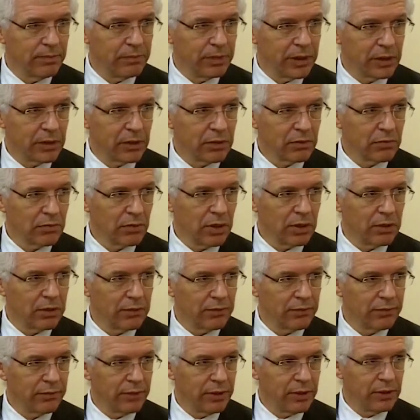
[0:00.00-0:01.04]
build one
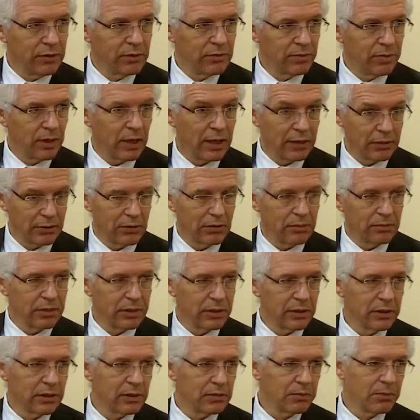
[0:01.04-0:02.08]
of these plants or
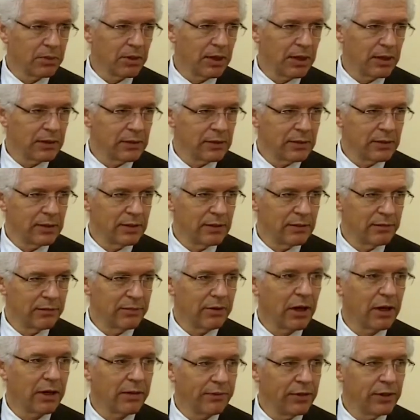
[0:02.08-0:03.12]
build these plants in
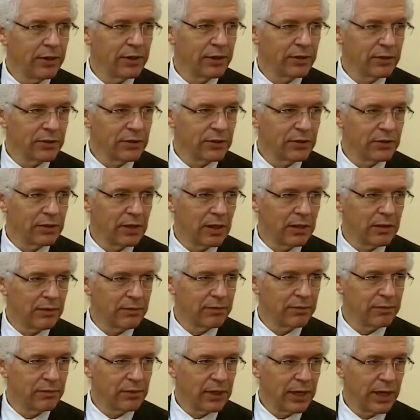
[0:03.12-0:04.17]
five years instead of
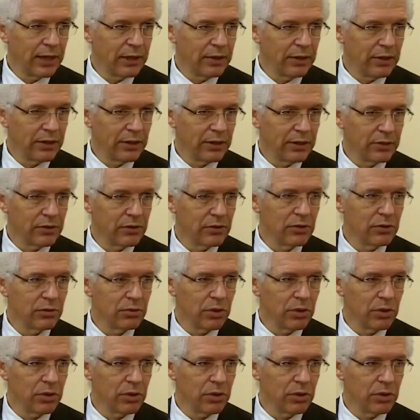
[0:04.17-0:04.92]
ten years,